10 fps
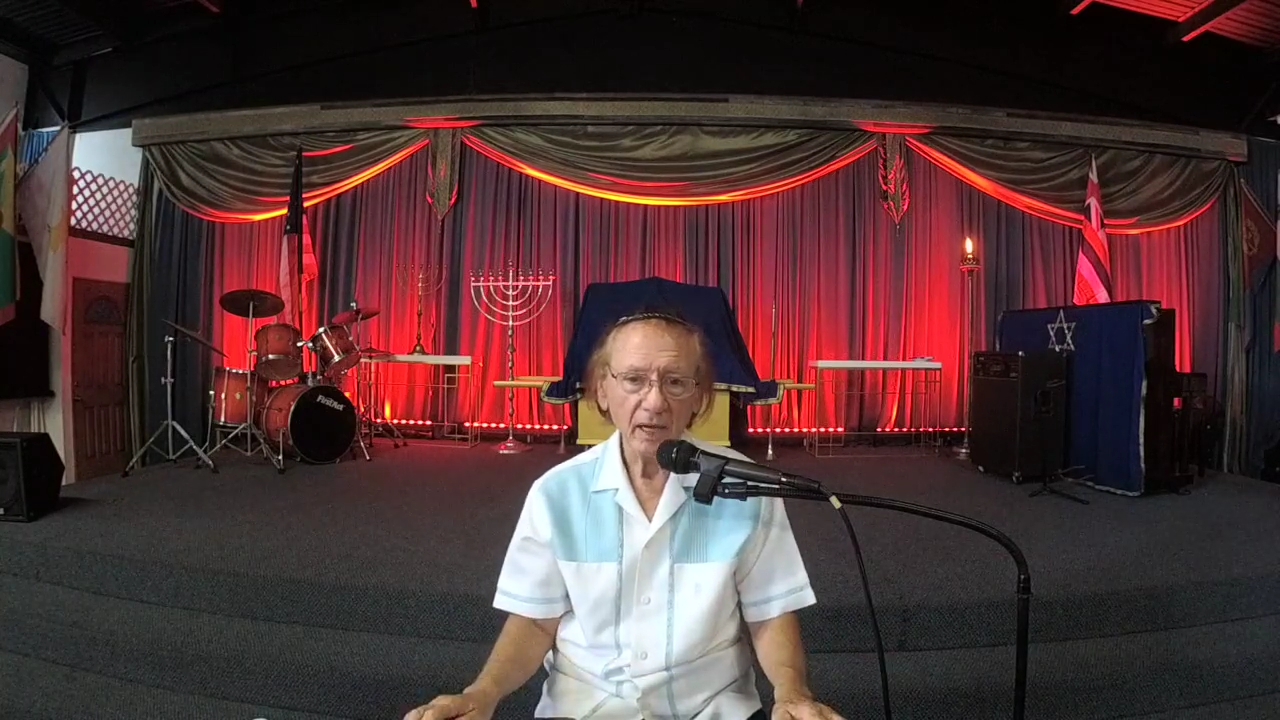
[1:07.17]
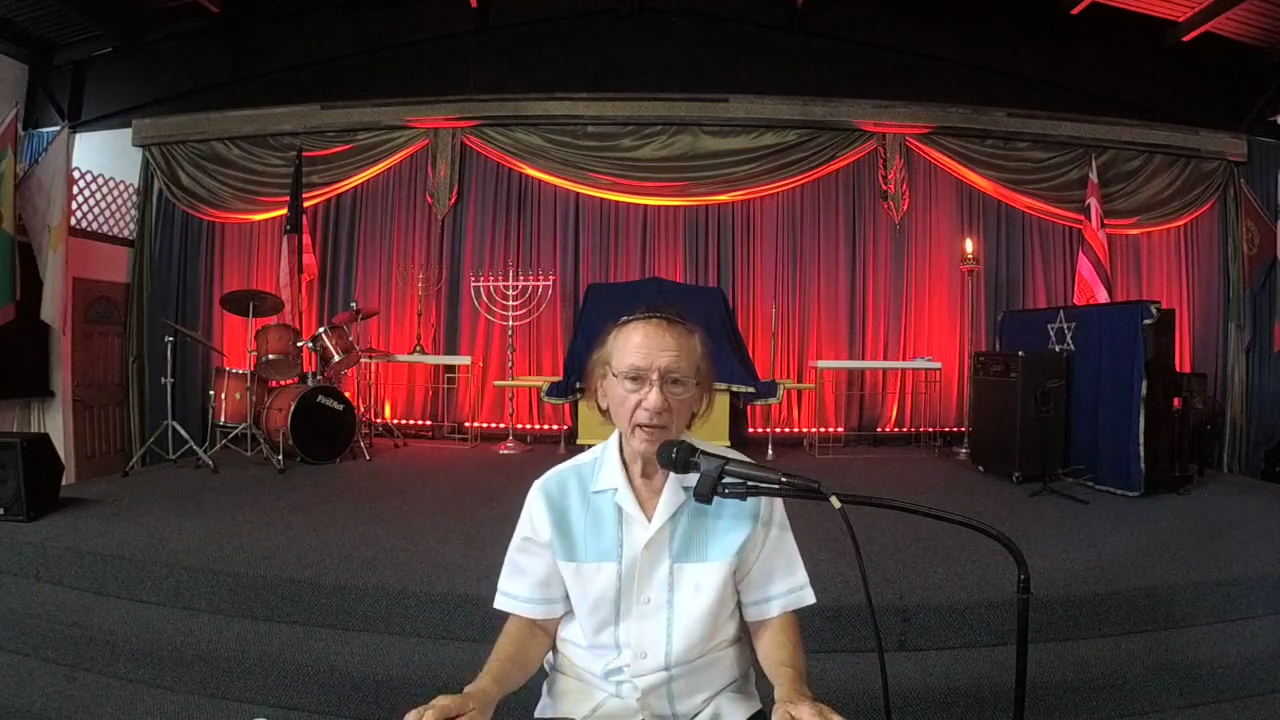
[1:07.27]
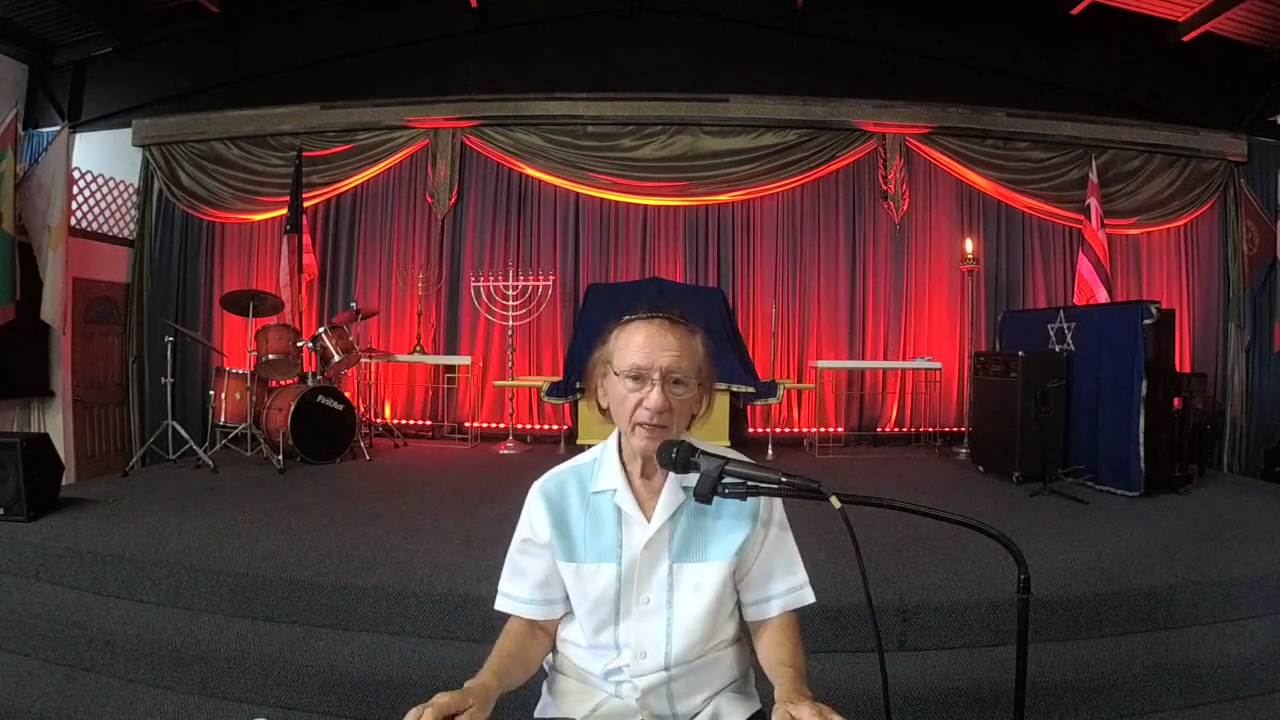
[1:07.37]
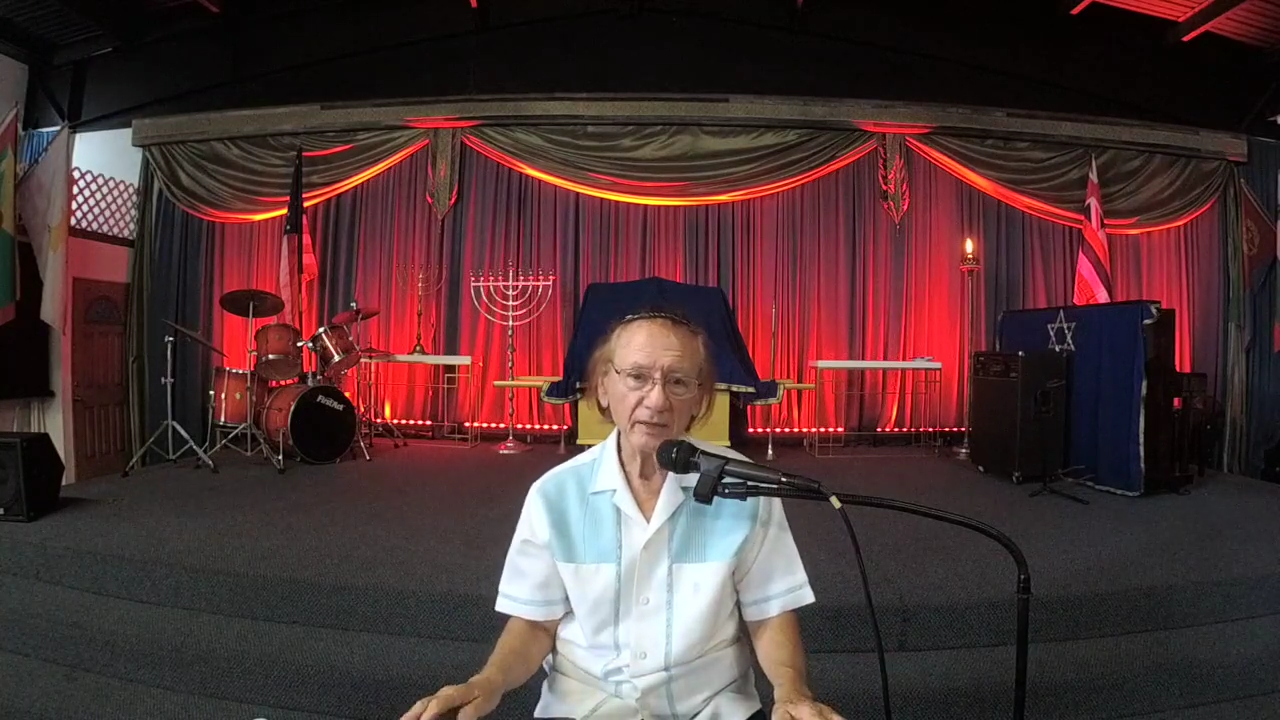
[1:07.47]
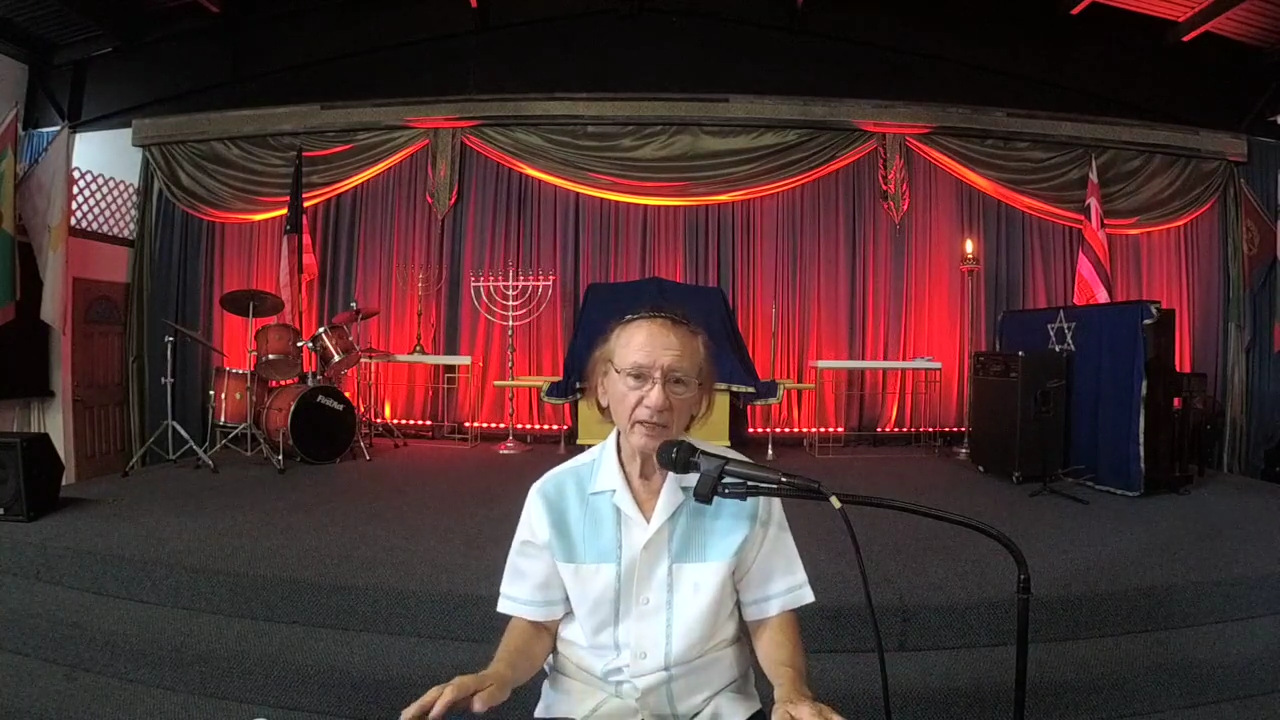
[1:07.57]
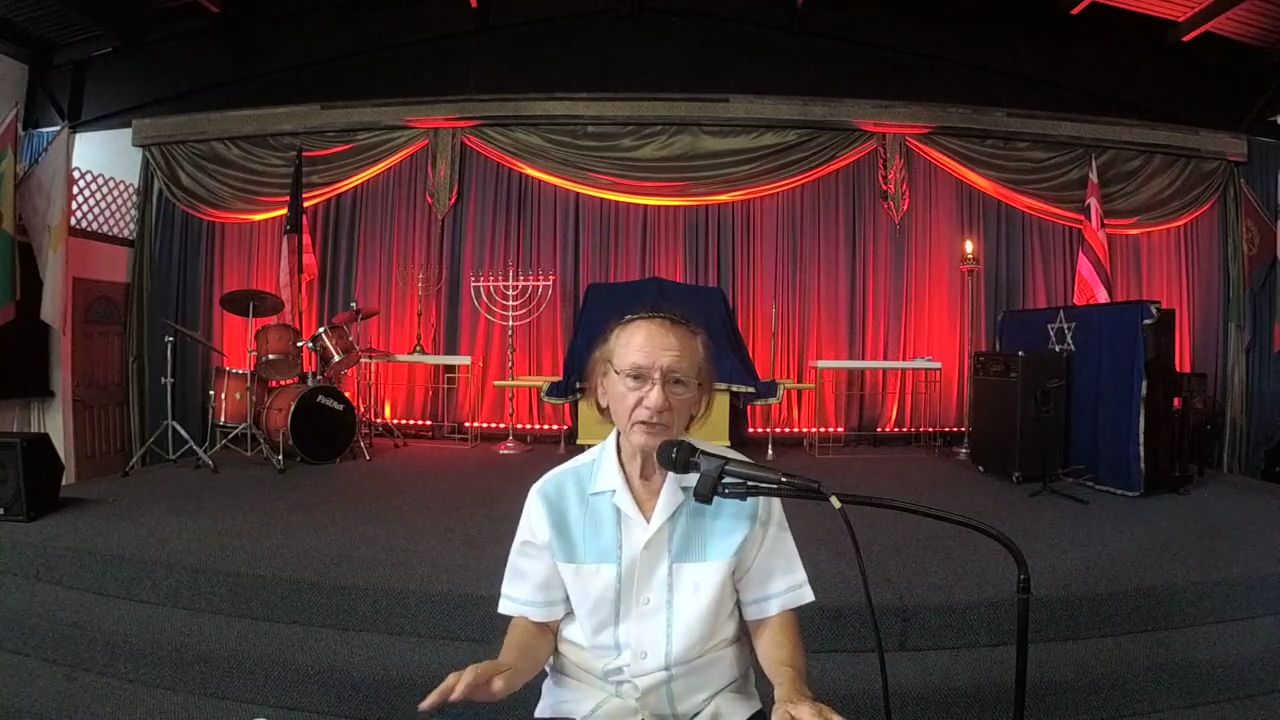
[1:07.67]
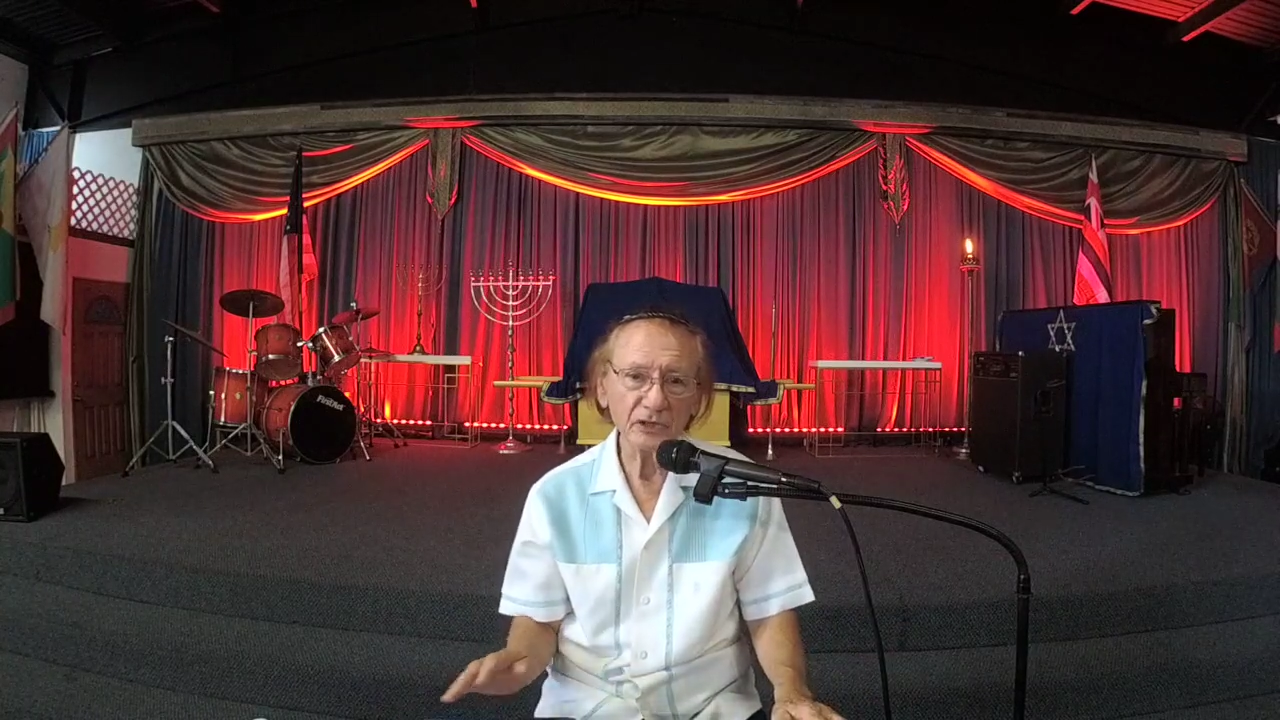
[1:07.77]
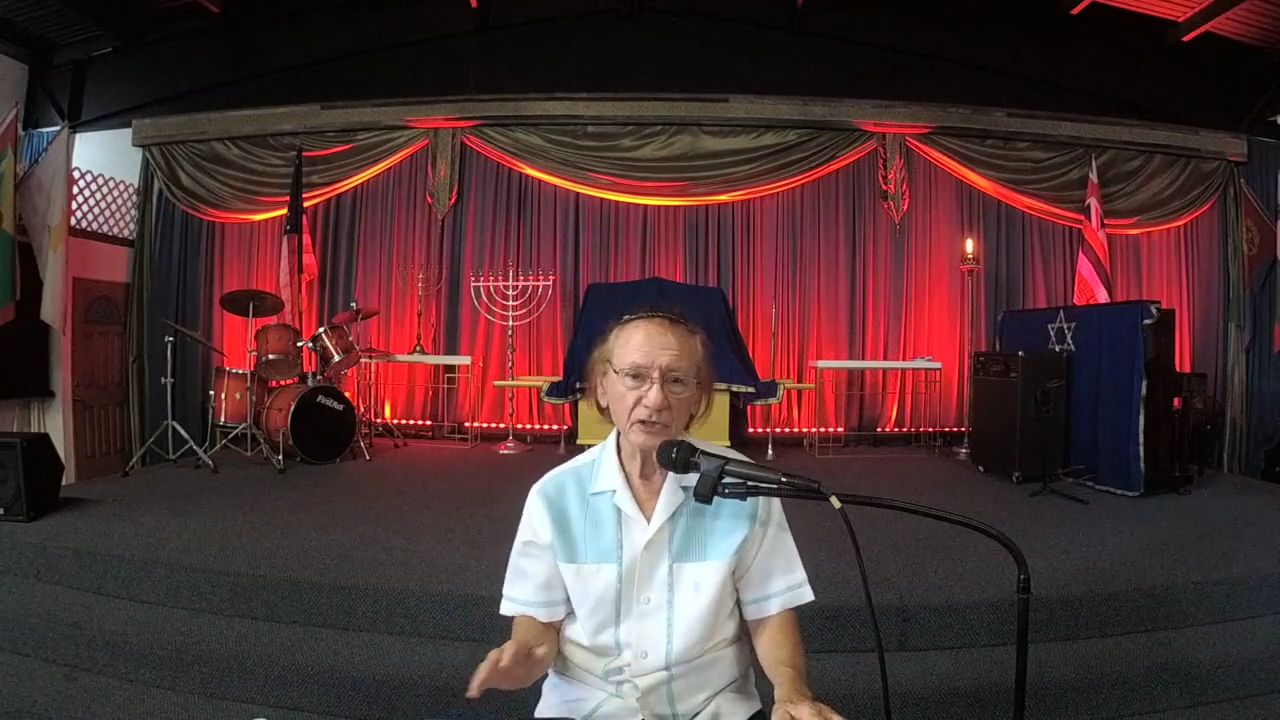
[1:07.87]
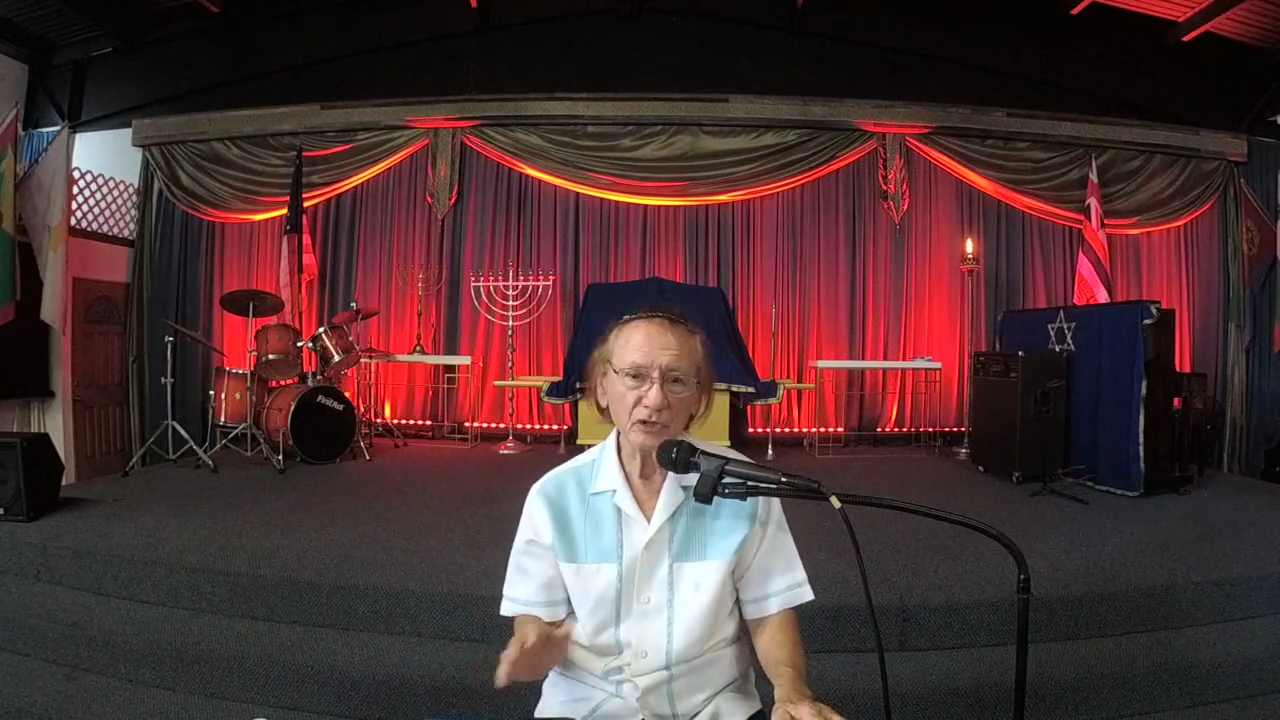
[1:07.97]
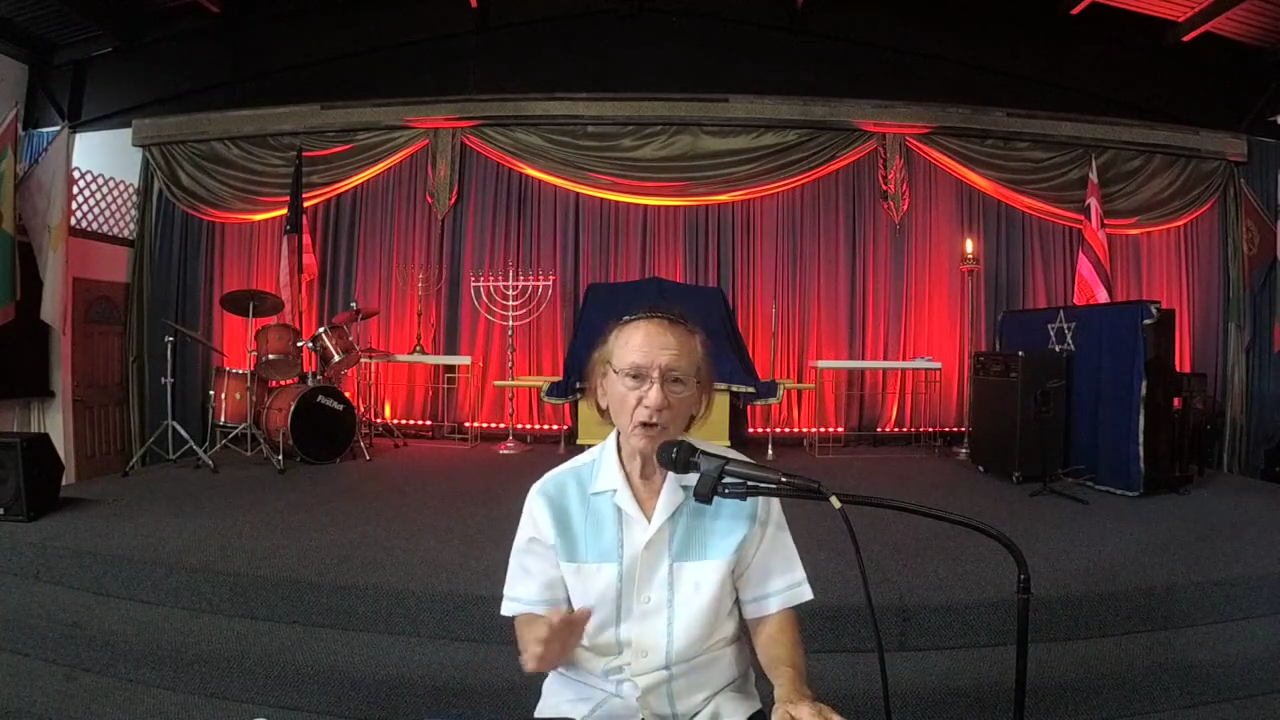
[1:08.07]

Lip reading: and then just